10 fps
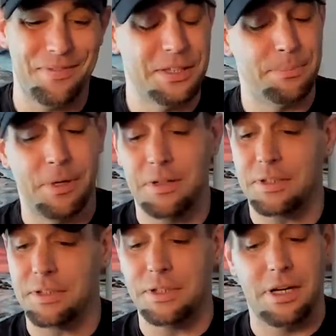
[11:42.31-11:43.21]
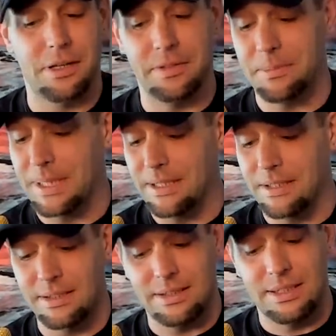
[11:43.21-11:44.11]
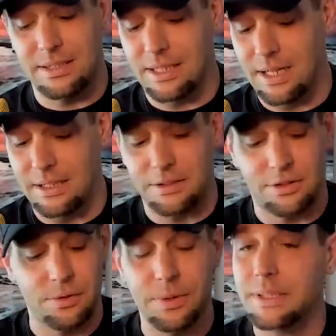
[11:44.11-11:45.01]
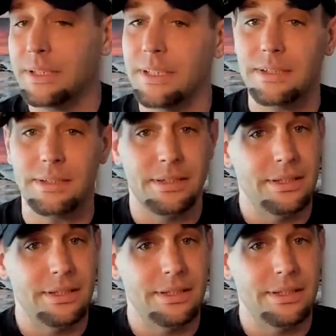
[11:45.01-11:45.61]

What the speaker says: This person's nervous, man. This connection is too intense.